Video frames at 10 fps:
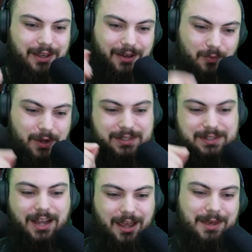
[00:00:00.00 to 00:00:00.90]
once
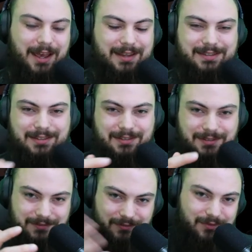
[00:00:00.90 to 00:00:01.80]
time has
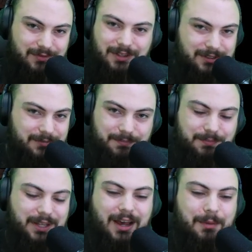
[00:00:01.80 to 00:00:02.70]

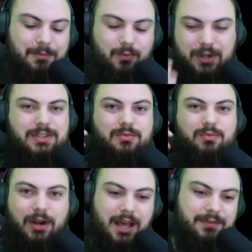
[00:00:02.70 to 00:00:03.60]
been up, once you
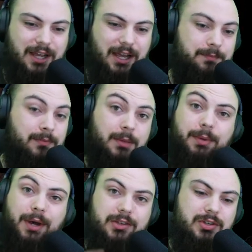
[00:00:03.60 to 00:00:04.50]
run out of time.
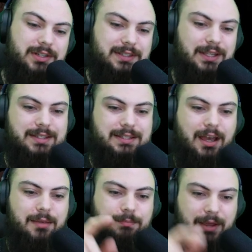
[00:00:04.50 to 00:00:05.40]
But you can extend that
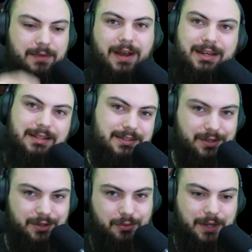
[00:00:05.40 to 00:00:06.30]
time by fighting these
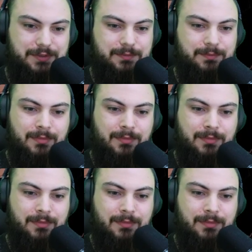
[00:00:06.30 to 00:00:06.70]
little rifts.